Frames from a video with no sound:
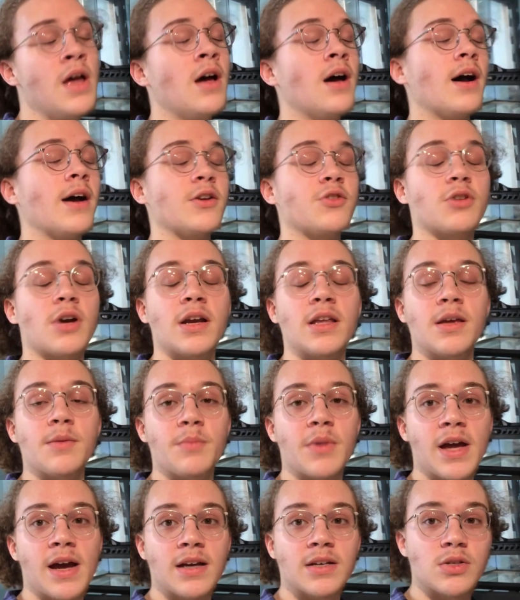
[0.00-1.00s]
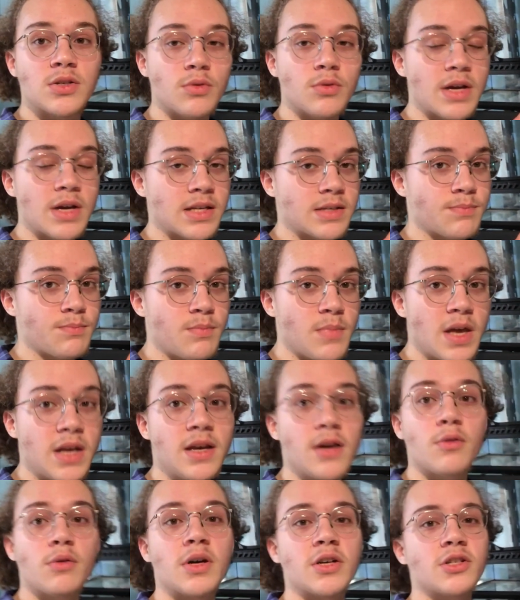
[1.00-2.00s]
I try to get back to as many
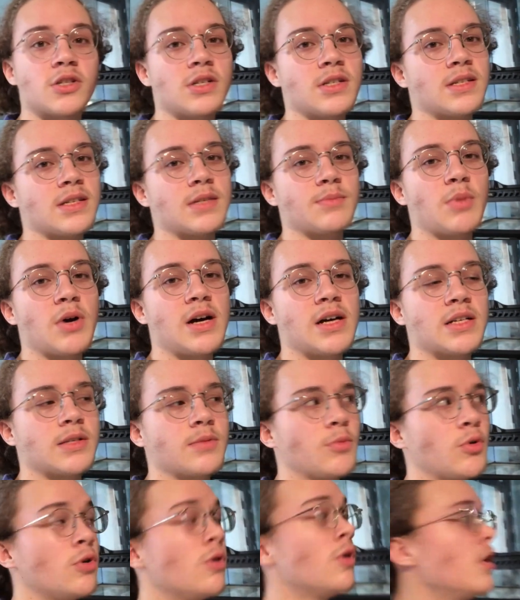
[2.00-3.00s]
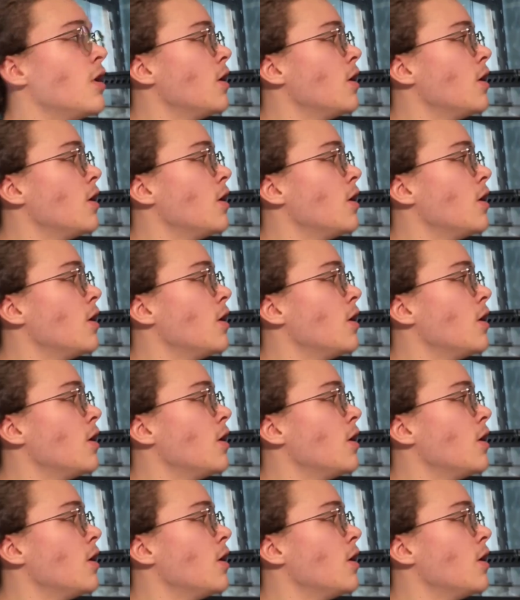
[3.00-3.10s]
questions as possible.